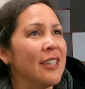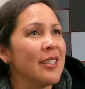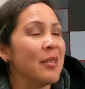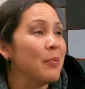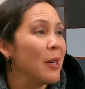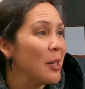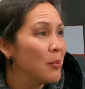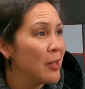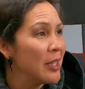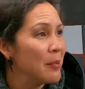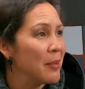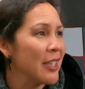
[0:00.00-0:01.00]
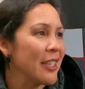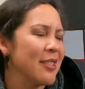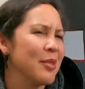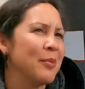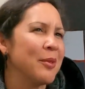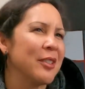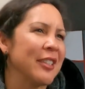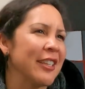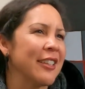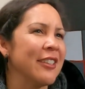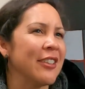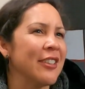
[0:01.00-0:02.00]
Zimbabwe, but that's more
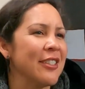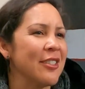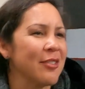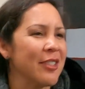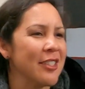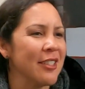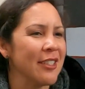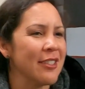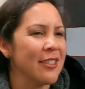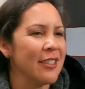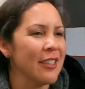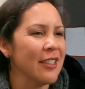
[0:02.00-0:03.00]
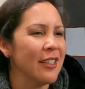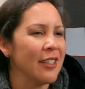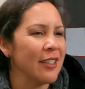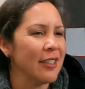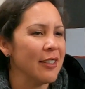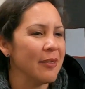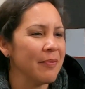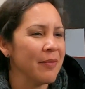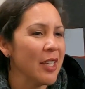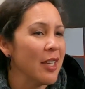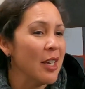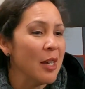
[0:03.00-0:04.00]
like an artist residency.
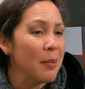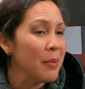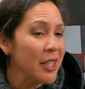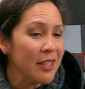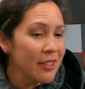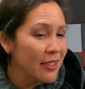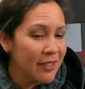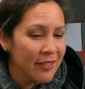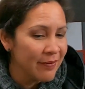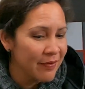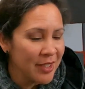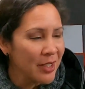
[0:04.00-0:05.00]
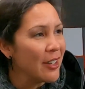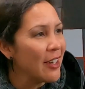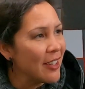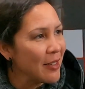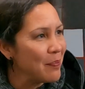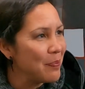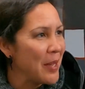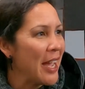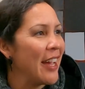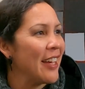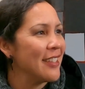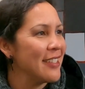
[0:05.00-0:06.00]
But there are
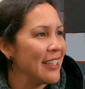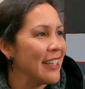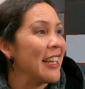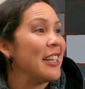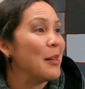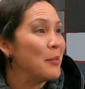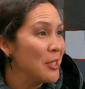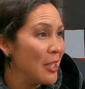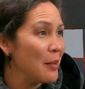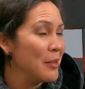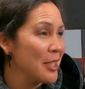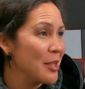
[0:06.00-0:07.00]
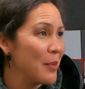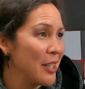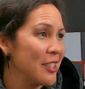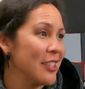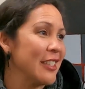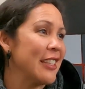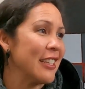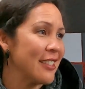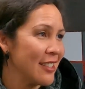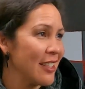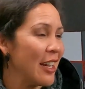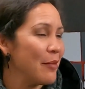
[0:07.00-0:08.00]
paths, and Abu Dhabi especially,
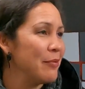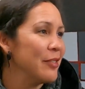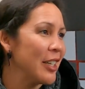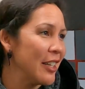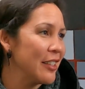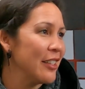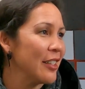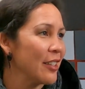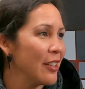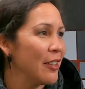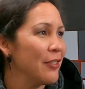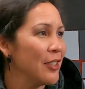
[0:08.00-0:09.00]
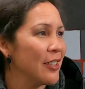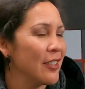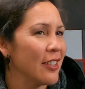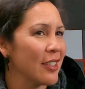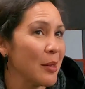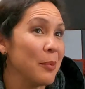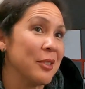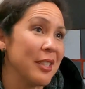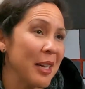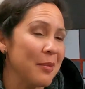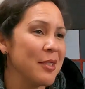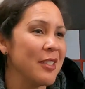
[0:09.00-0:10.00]
I've gone there a couple
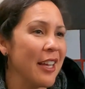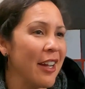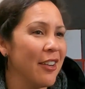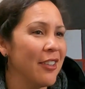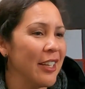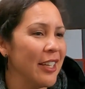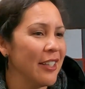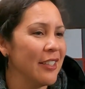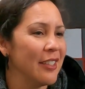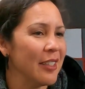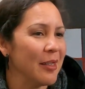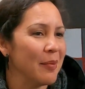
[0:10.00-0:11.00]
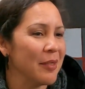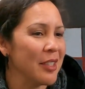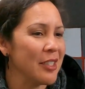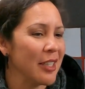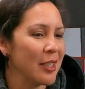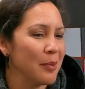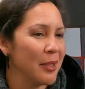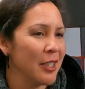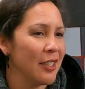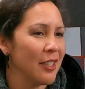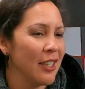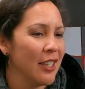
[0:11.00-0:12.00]
times now, and the
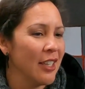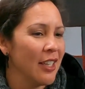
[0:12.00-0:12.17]
gentleman